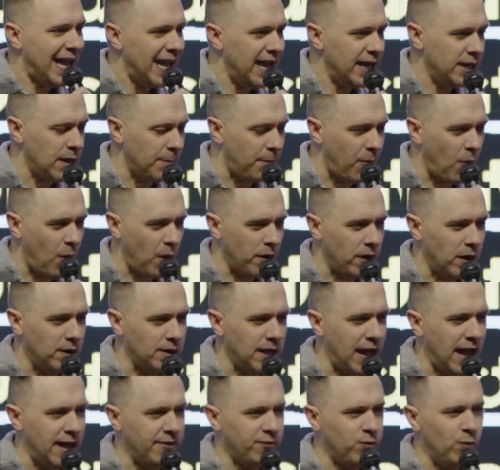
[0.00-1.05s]
hand upon our
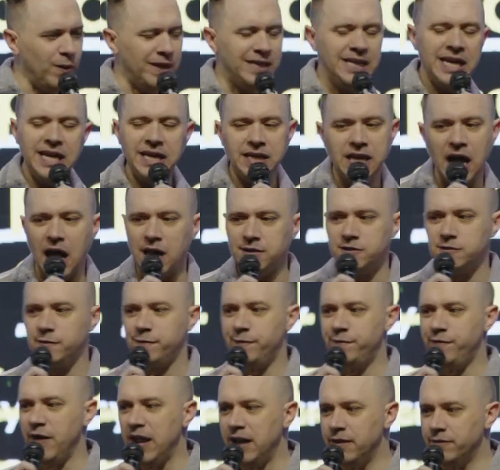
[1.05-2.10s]
life. We need God's
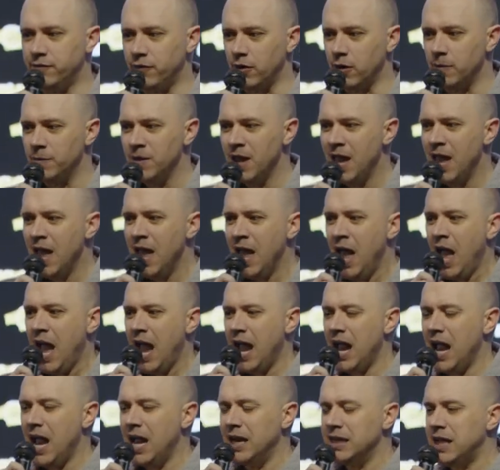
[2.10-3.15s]
favor.
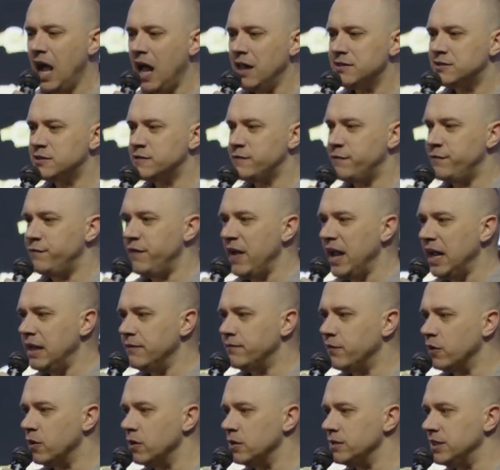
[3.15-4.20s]
And God's
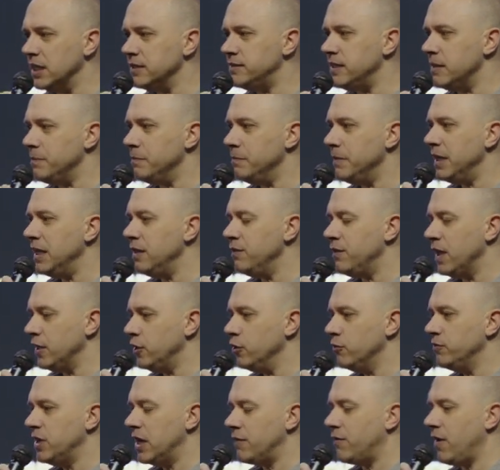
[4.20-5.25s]
favor doesn't mean that
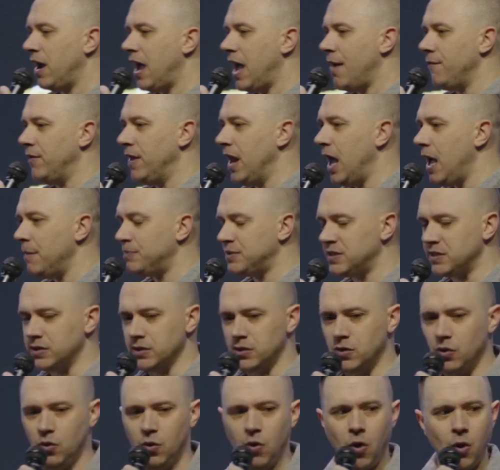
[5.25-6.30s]
you'll never have an
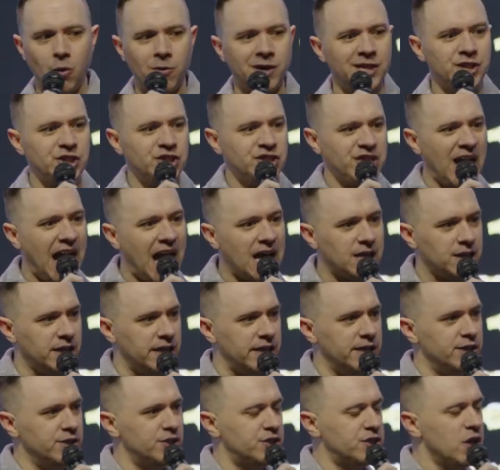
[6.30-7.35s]
obstacle or a
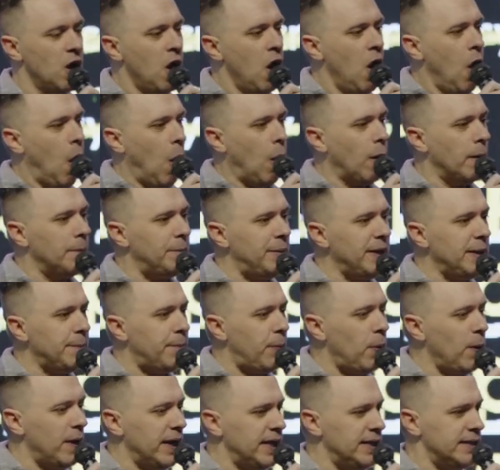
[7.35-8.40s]
challenge or be
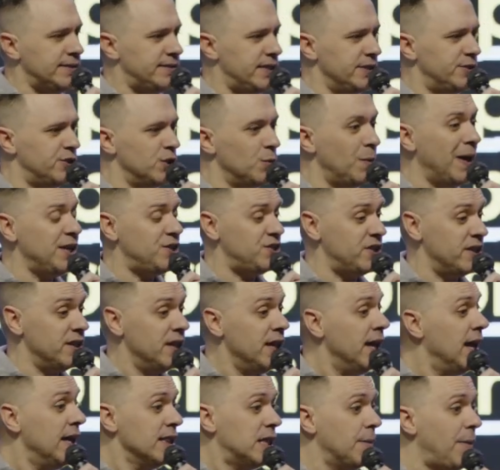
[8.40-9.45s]
put in a situation.
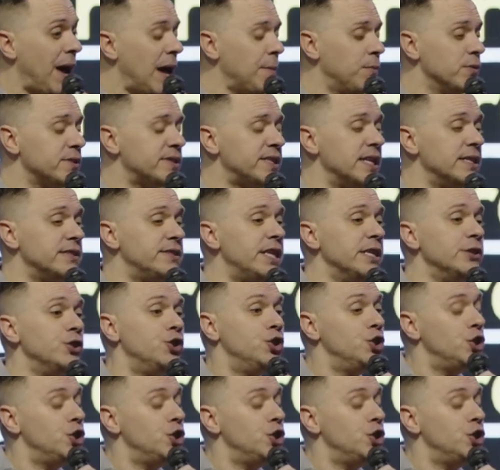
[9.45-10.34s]
The Bible says that